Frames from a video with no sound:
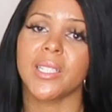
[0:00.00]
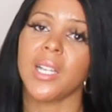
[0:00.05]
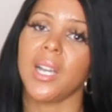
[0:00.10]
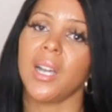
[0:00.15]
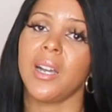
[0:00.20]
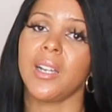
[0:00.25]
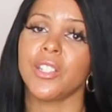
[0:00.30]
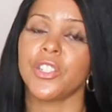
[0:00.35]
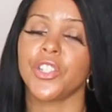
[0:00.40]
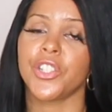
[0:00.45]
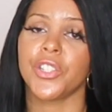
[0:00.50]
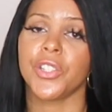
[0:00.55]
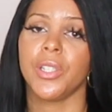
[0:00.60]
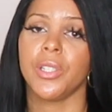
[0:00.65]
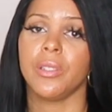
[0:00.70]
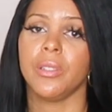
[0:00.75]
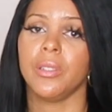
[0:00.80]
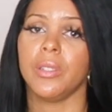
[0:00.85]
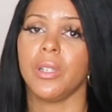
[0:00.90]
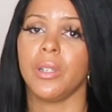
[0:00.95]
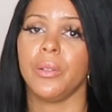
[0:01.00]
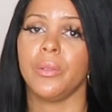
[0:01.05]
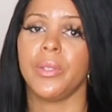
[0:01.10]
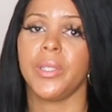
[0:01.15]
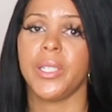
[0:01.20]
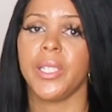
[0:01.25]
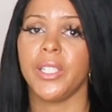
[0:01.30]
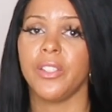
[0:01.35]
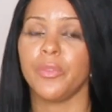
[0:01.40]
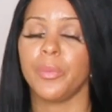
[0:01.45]
touch, you
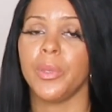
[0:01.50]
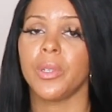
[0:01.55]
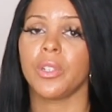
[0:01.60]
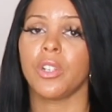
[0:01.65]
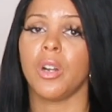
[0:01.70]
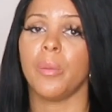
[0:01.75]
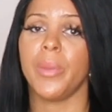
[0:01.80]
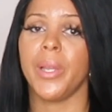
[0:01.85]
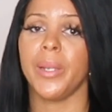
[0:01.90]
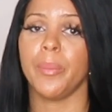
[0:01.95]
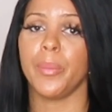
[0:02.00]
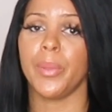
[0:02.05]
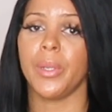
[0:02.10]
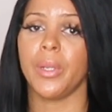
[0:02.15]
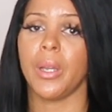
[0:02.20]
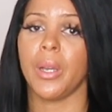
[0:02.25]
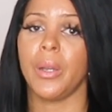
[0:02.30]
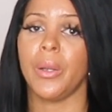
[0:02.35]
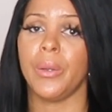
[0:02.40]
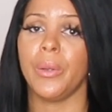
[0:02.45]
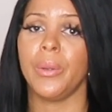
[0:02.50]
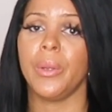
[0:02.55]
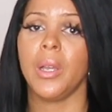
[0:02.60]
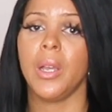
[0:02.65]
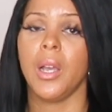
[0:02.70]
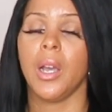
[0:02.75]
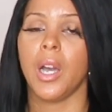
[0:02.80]
know, leave me a comment below.